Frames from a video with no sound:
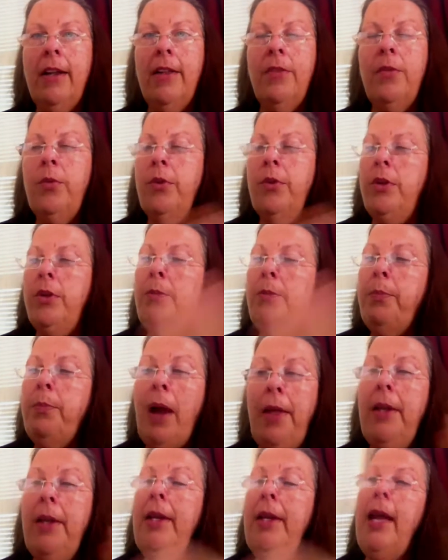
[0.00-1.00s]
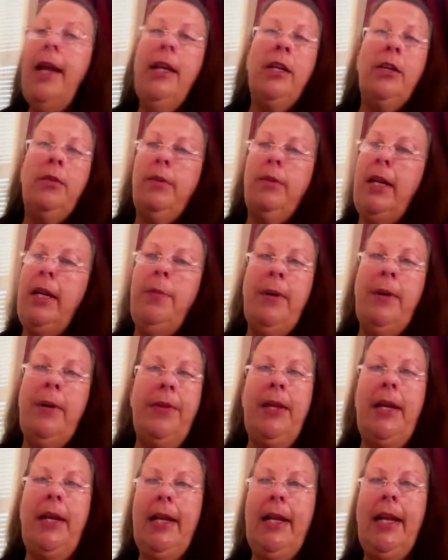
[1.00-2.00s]
well, you're probably not going to write
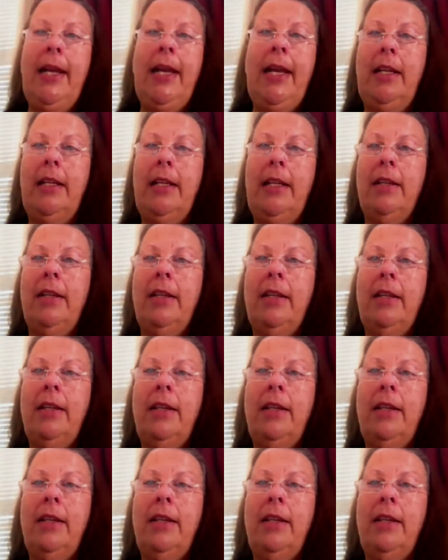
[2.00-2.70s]
about that again.